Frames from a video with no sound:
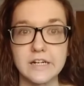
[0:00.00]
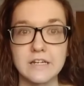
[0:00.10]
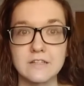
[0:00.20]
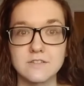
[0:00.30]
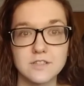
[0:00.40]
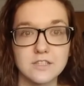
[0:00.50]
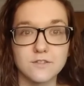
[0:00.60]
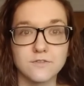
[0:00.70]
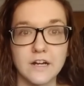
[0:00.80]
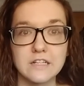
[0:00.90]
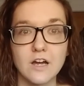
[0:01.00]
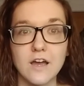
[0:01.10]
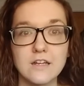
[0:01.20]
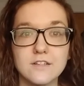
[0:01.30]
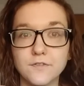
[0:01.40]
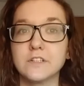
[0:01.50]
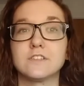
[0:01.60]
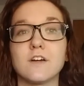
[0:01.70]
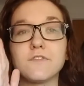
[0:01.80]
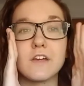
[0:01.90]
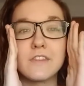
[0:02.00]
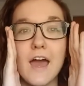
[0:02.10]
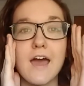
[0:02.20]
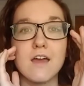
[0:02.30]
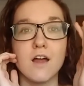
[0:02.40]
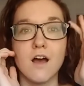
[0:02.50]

and schizophrenia and different stuff like that.